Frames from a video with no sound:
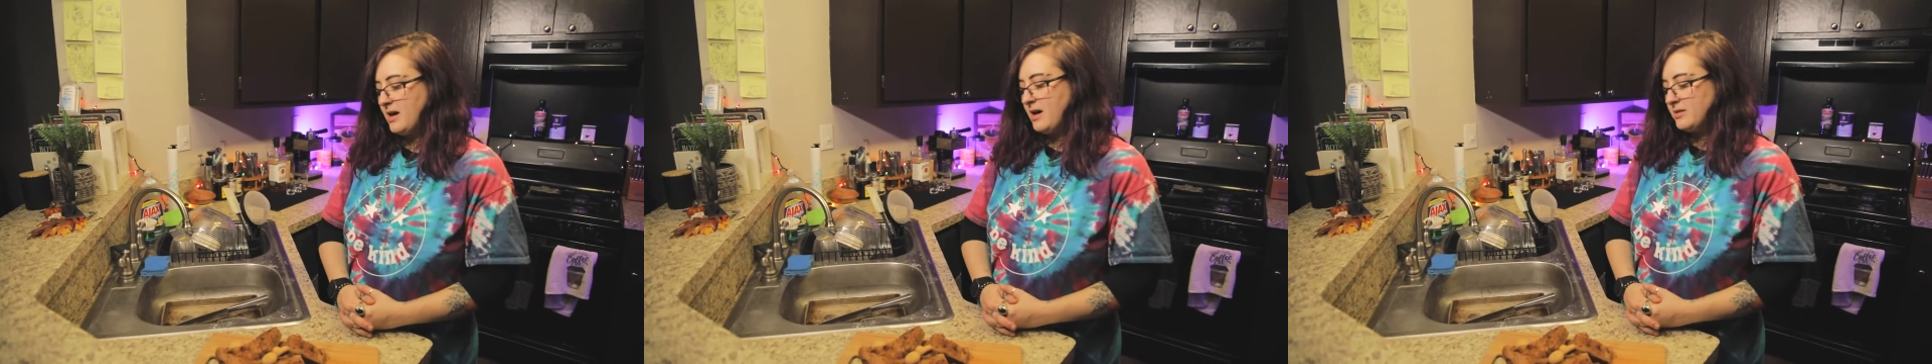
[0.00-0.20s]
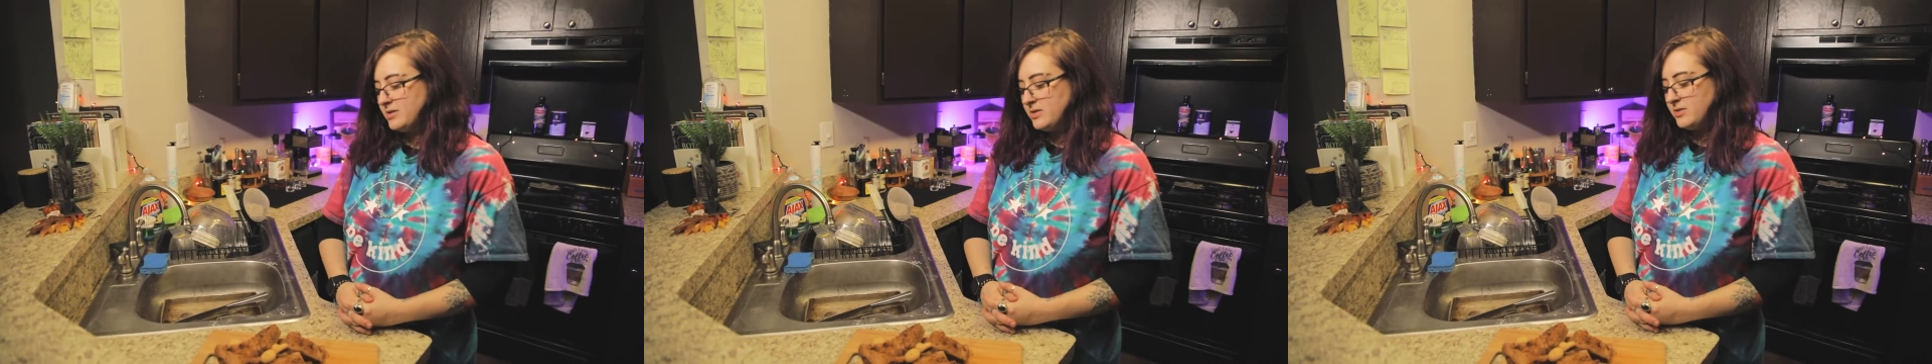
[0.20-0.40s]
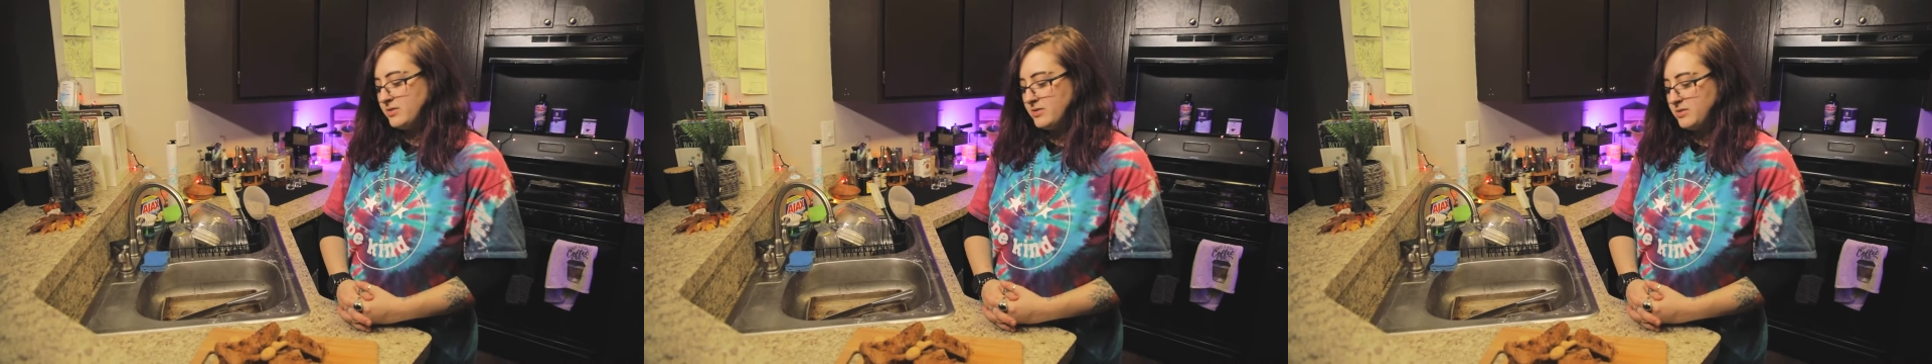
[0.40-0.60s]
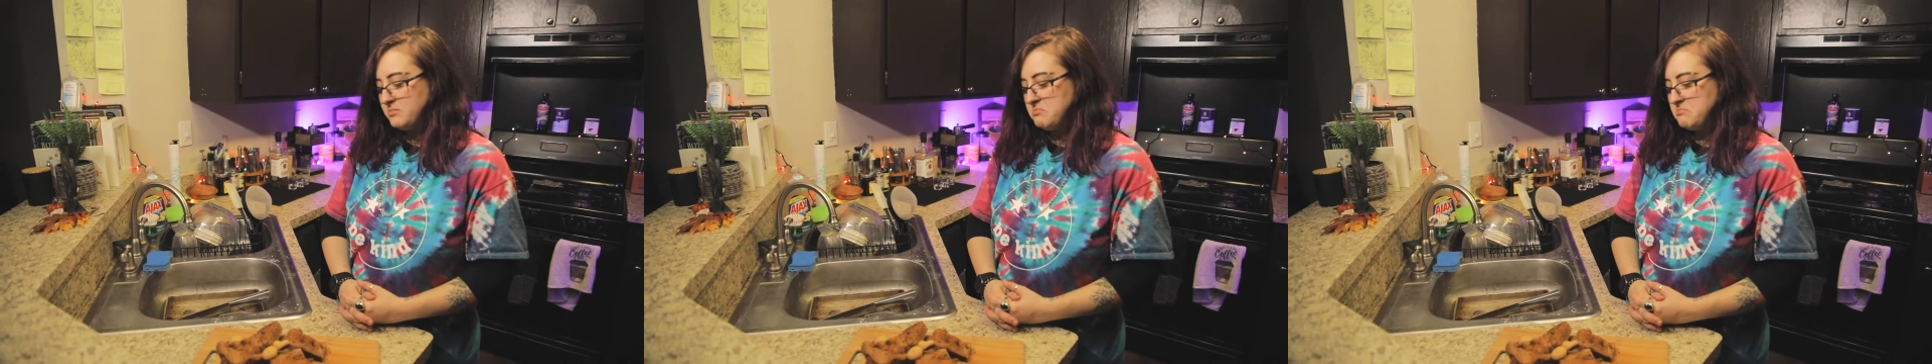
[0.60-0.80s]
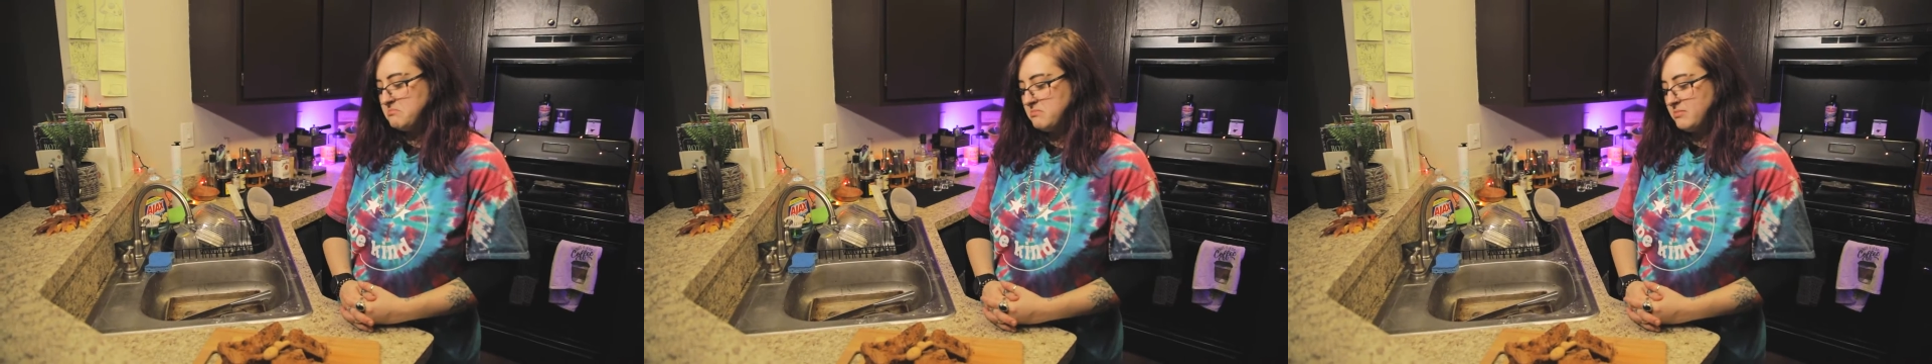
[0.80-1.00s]

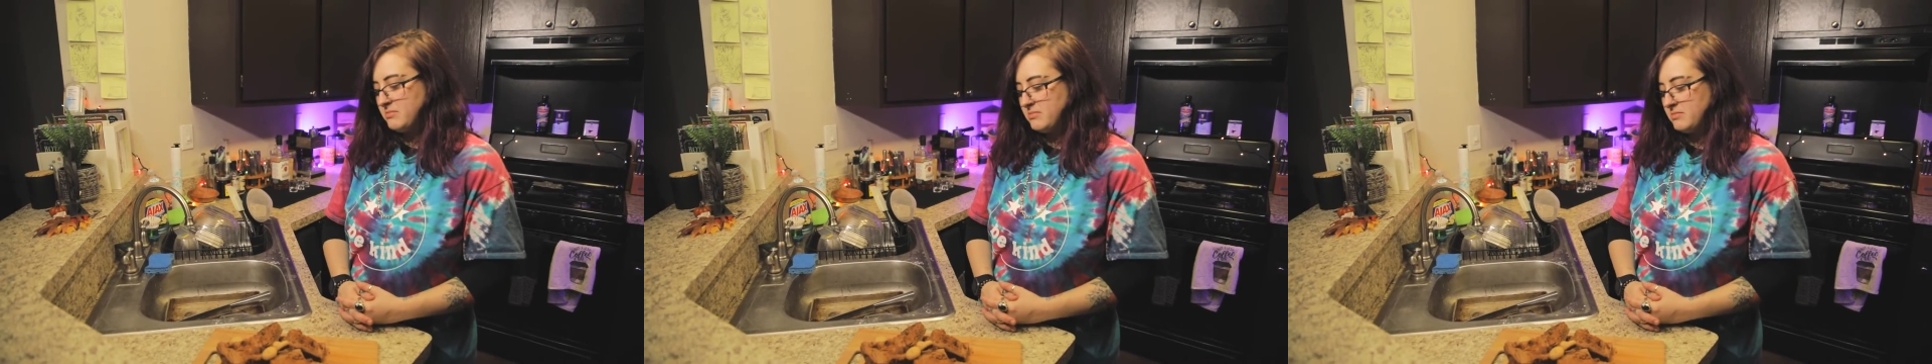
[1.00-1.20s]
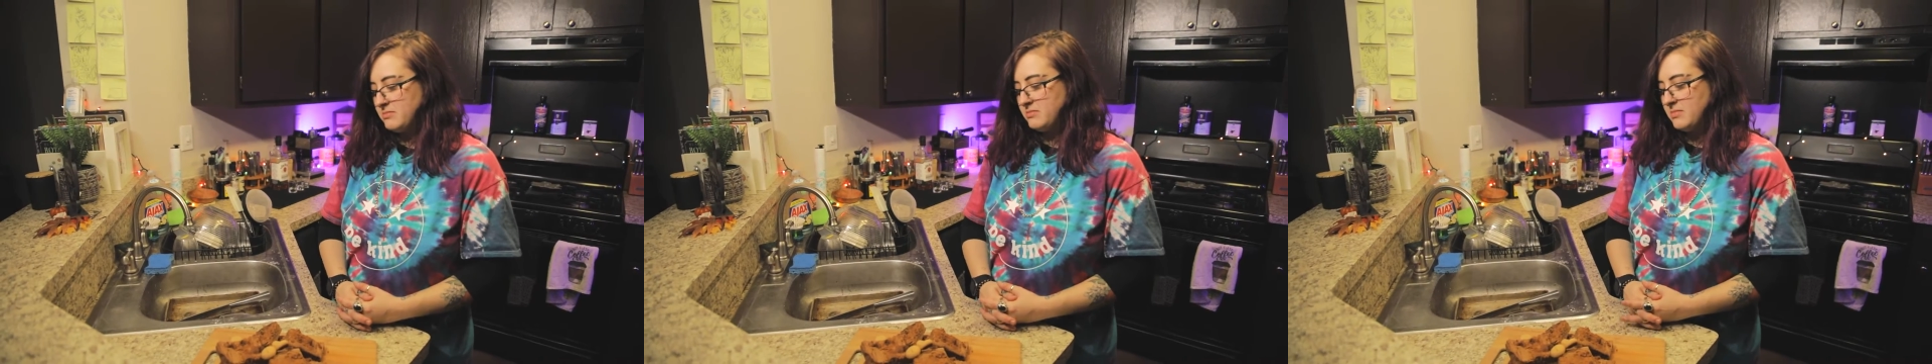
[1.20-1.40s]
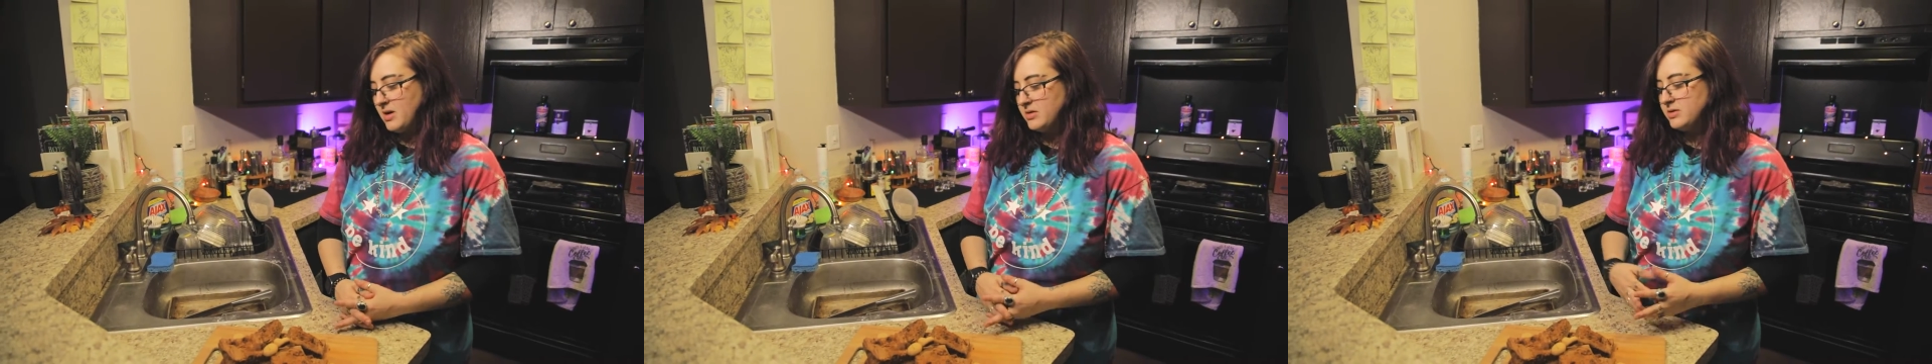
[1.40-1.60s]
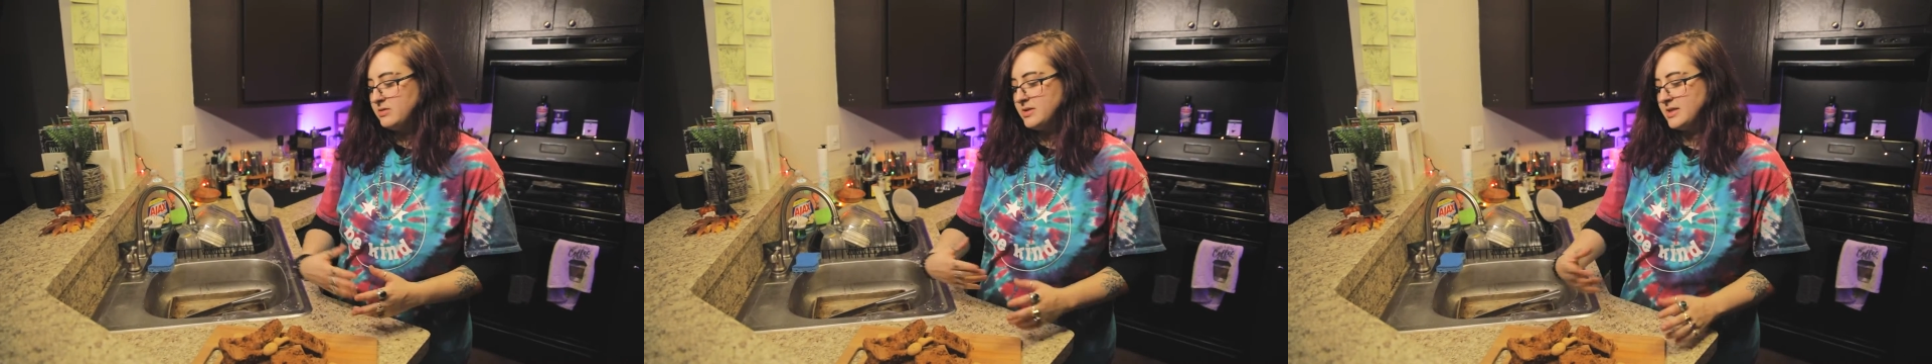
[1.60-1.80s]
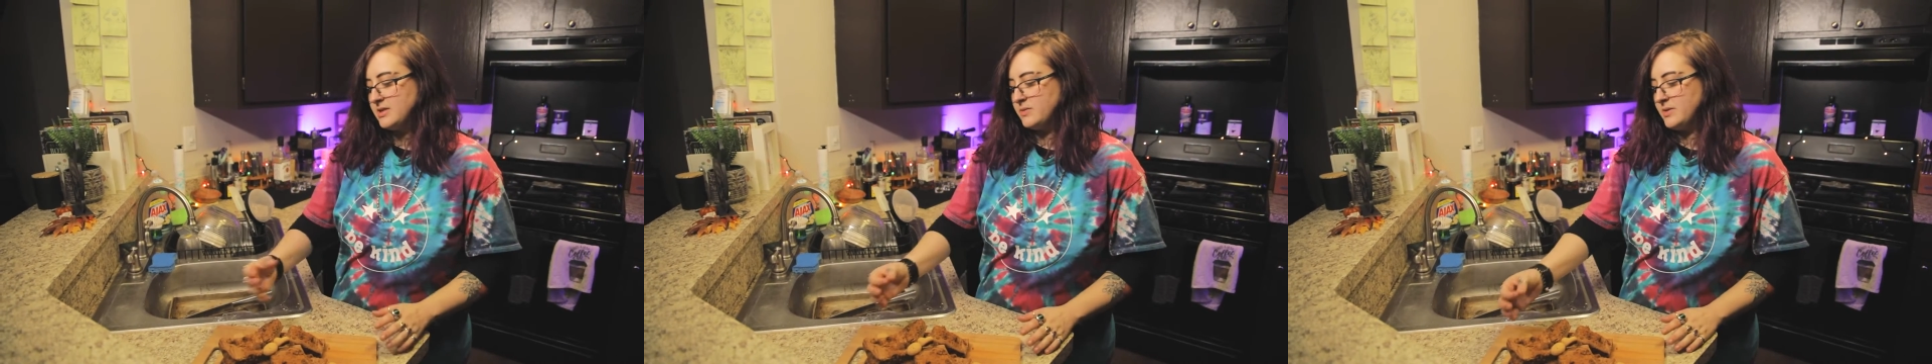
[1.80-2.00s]
I'll do
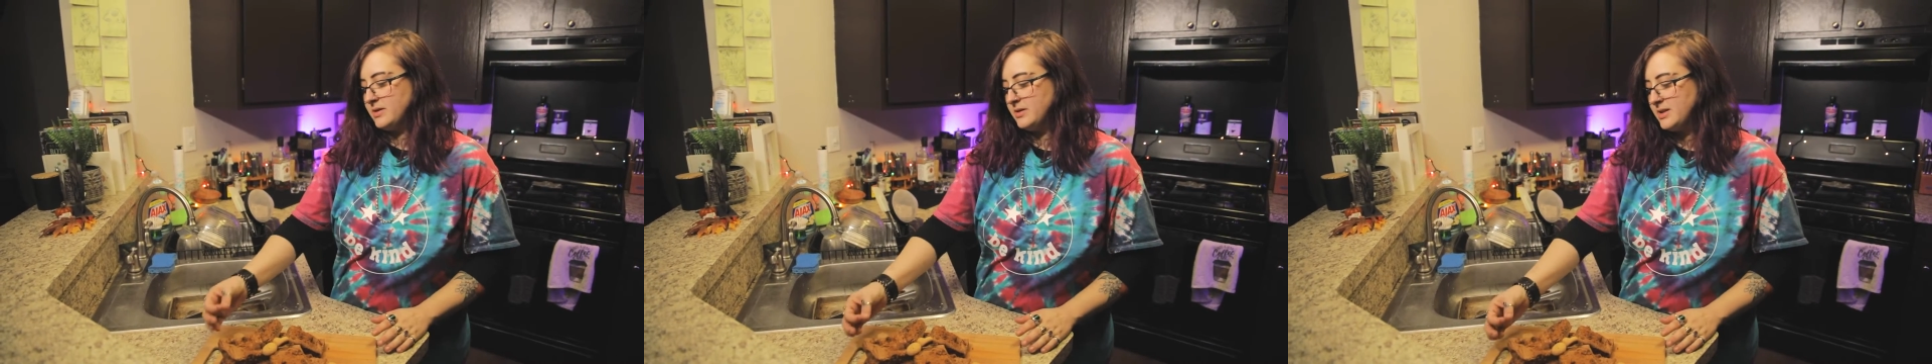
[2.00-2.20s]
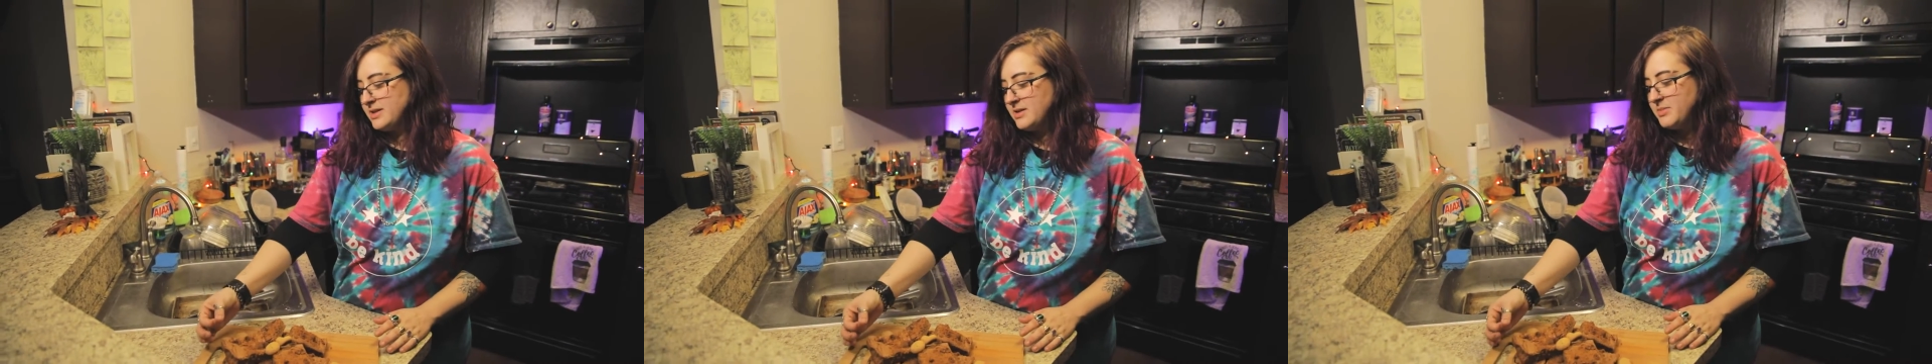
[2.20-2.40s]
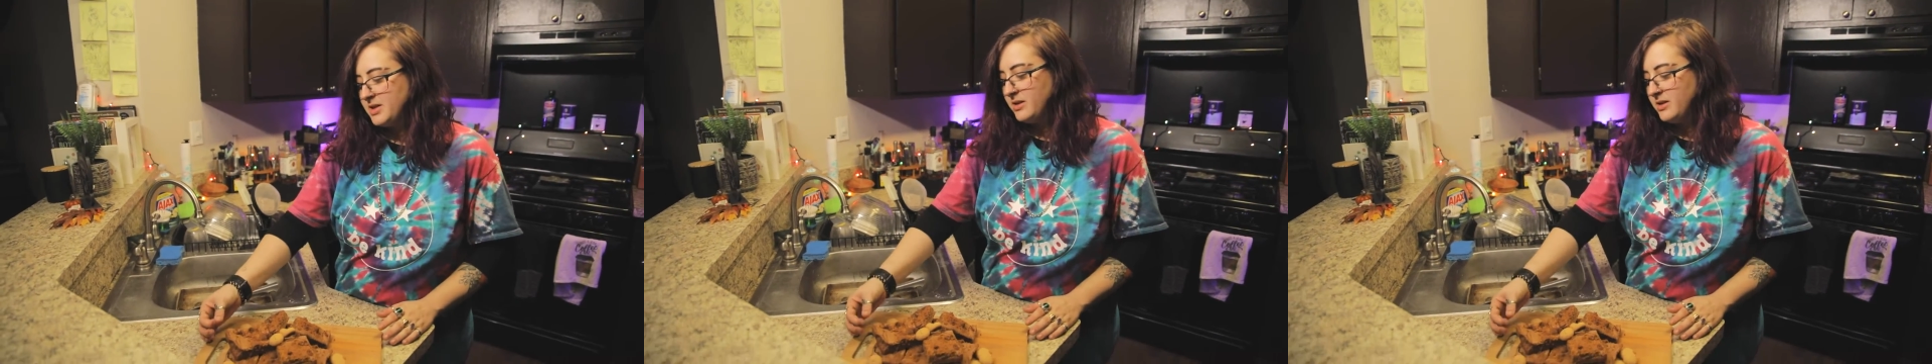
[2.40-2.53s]
this one because I've